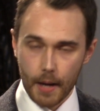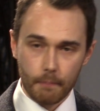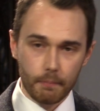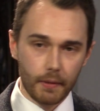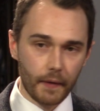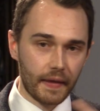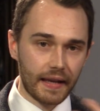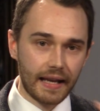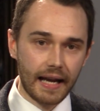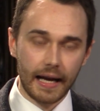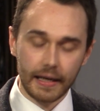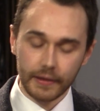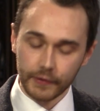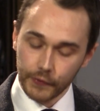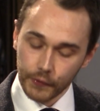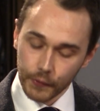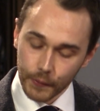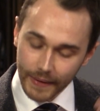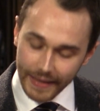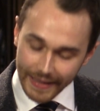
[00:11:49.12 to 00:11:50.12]
but they can
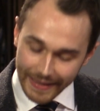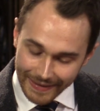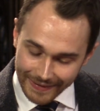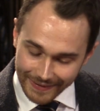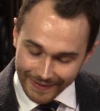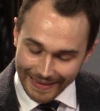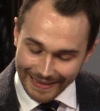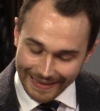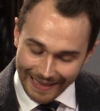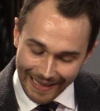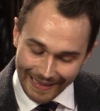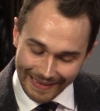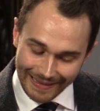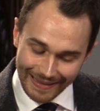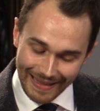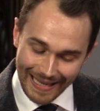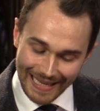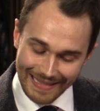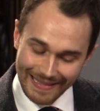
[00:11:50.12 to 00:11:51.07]
too easily, can't they,